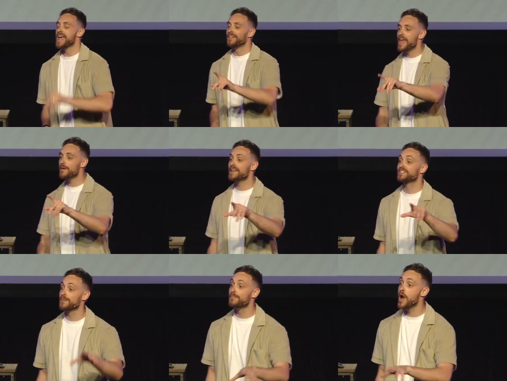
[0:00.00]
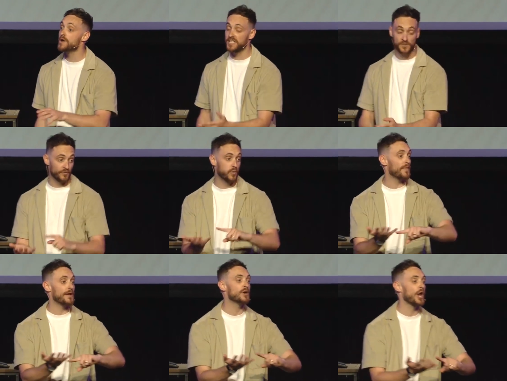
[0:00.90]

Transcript: They went to Moses with what they were